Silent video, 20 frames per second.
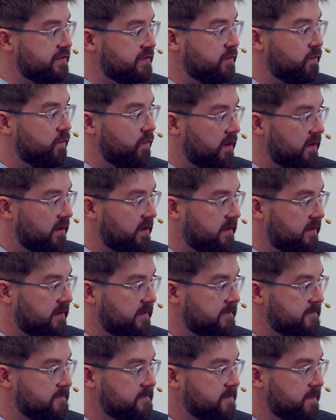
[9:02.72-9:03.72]
in work,
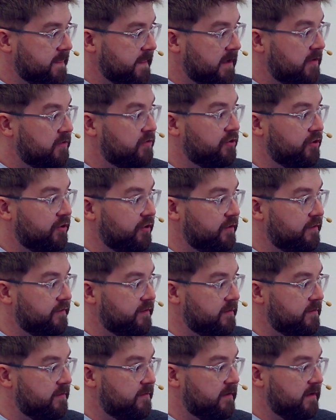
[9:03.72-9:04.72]
and two of
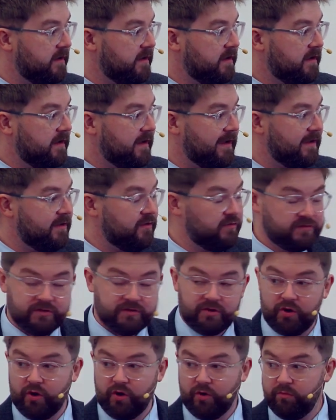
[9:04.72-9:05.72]
them I use at
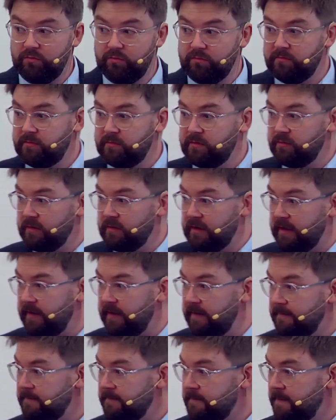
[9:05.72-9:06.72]
home, okay?
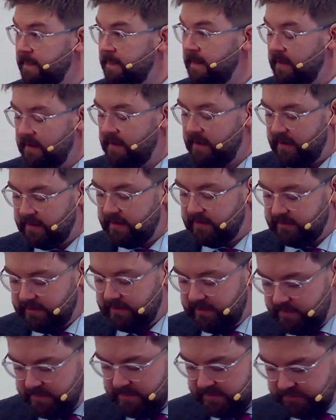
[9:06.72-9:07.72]
And
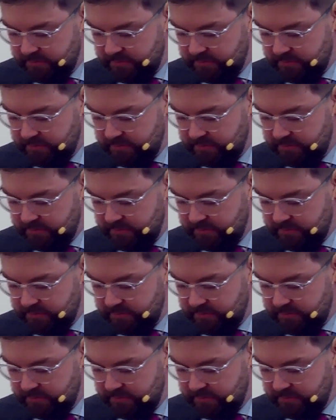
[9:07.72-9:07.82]
let me show